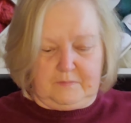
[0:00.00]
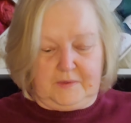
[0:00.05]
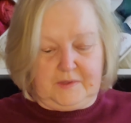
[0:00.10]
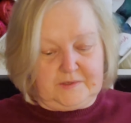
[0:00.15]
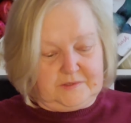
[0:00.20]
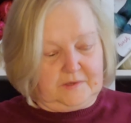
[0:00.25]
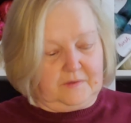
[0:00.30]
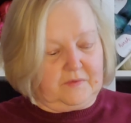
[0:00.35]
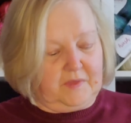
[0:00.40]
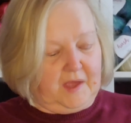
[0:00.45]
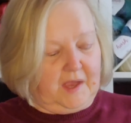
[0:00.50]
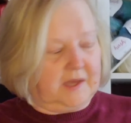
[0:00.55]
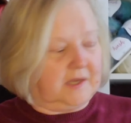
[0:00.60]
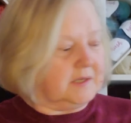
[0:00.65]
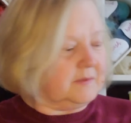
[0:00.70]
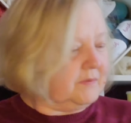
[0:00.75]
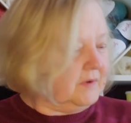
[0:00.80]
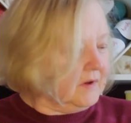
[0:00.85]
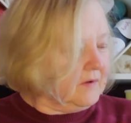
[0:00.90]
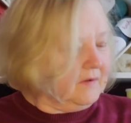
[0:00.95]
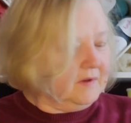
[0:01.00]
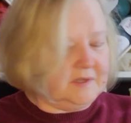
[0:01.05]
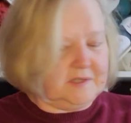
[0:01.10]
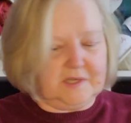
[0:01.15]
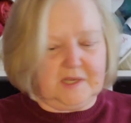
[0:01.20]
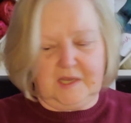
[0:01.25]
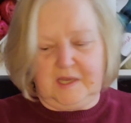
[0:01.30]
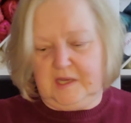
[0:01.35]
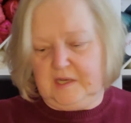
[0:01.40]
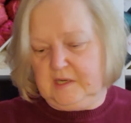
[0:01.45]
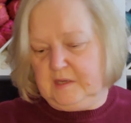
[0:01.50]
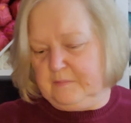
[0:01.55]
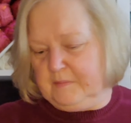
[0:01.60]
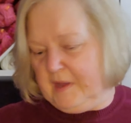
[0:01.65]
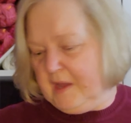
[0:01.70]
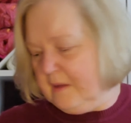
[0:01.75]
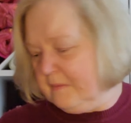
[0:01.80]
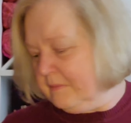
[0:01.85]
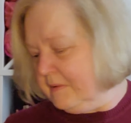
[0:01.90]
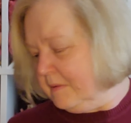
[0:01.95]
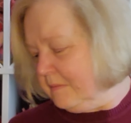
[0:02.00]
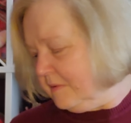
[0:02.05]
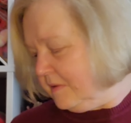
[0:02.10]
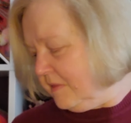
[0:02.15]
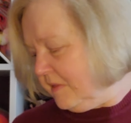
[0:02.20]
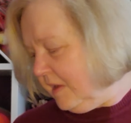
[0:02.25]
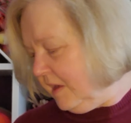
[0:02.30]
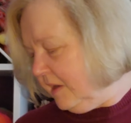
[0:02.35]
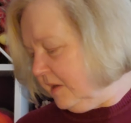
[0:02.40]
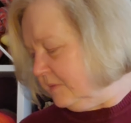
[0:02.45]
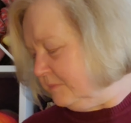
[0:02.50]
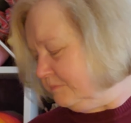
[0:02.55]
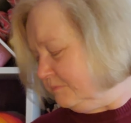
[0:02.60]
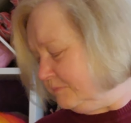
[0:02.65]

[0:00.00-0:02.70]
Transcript: So that is progressing and I'm happy with that.